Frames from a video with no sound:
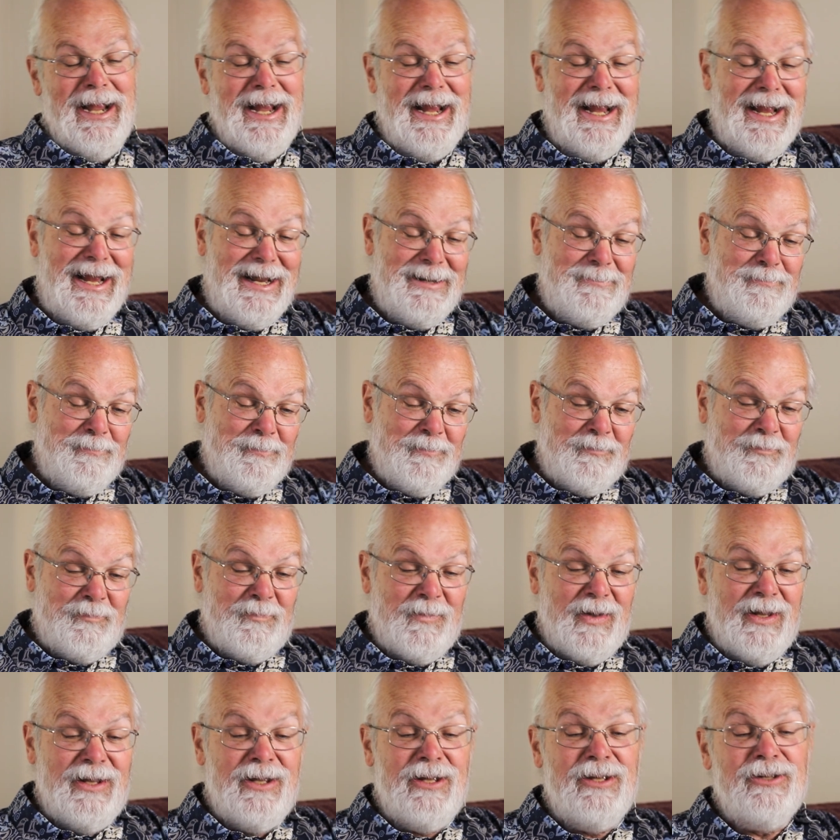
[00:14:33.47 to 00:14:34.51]
And
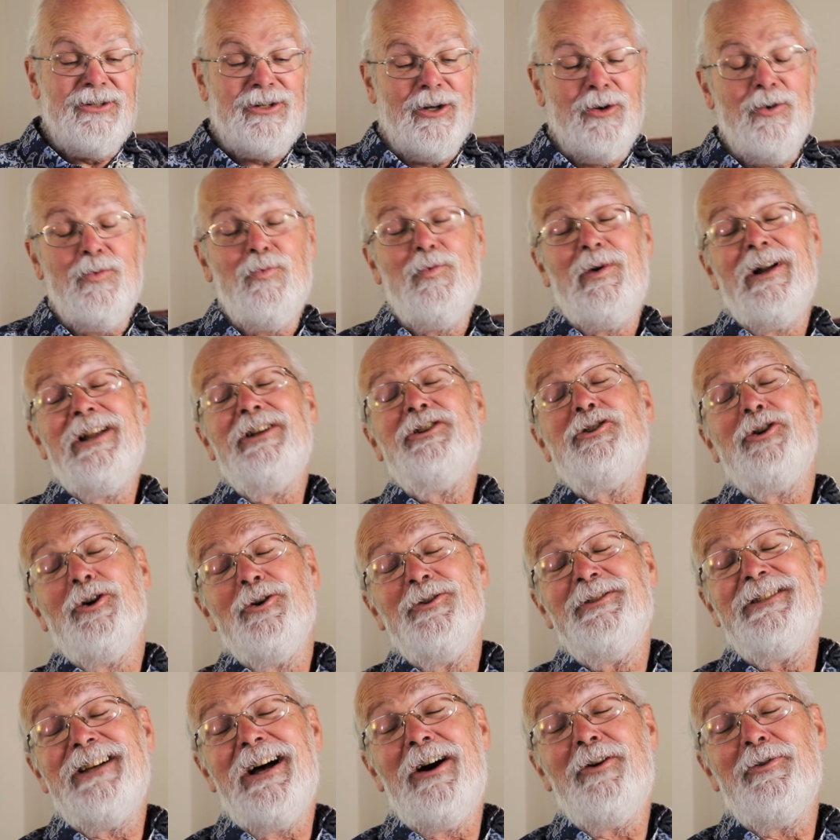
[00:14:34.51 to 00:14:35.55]
so what it
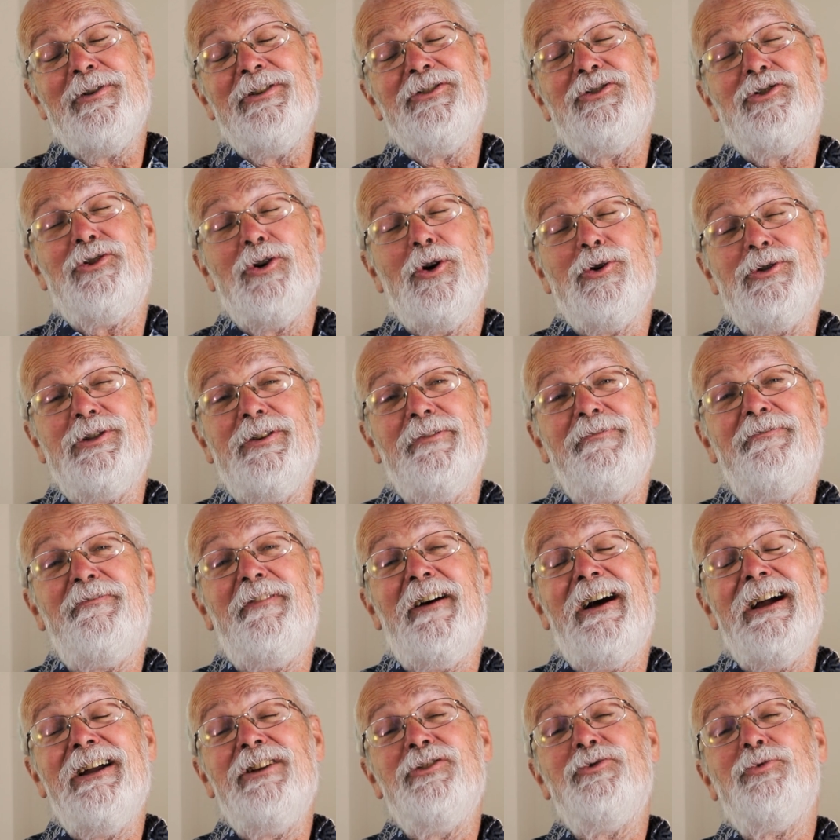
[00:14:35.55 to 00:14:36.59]
turns out is Joseph
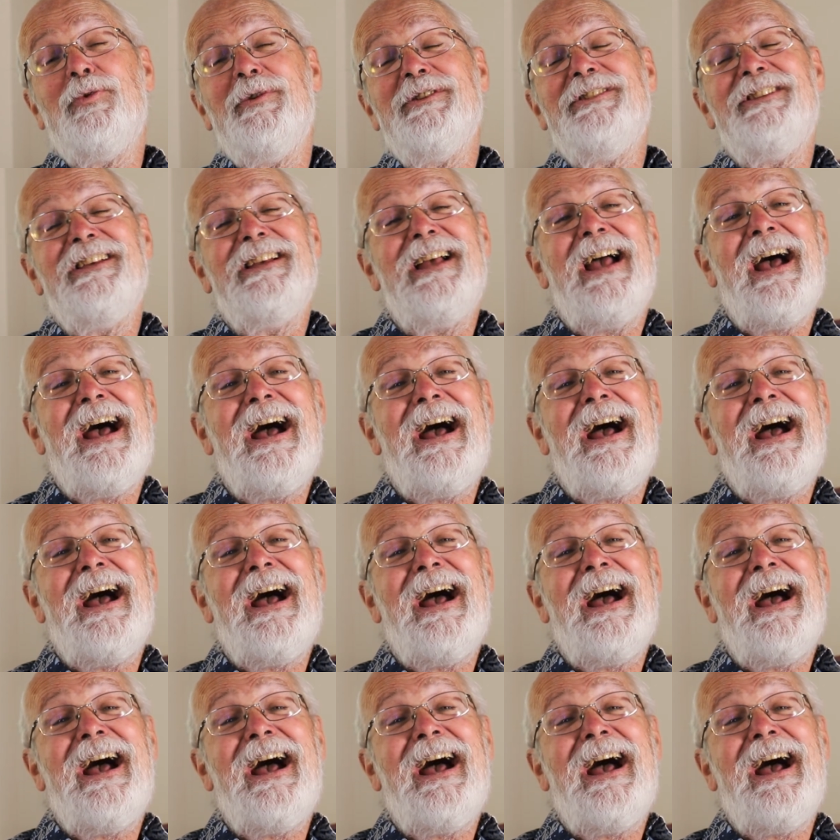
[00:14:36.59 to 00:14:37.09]
Fiennes was the